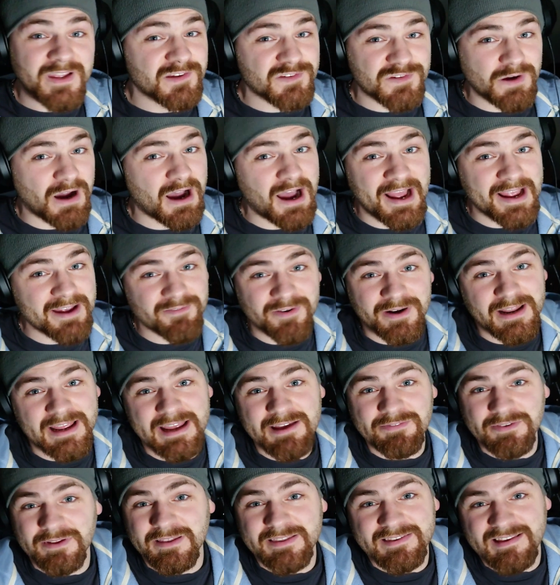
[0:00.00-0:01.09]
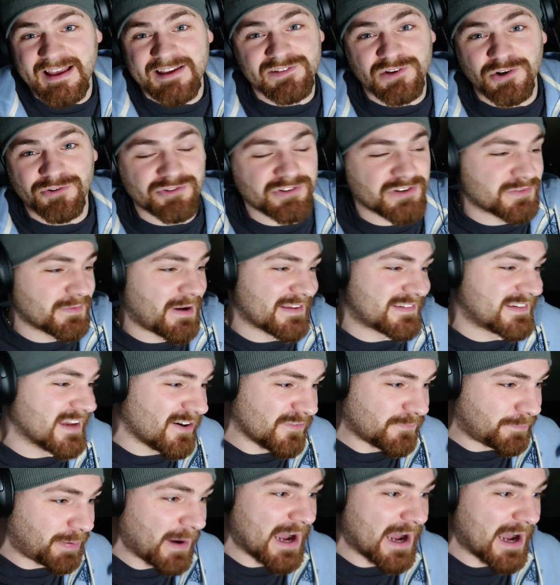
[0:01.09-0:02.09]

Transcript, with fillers: So I even that's contradicting myself,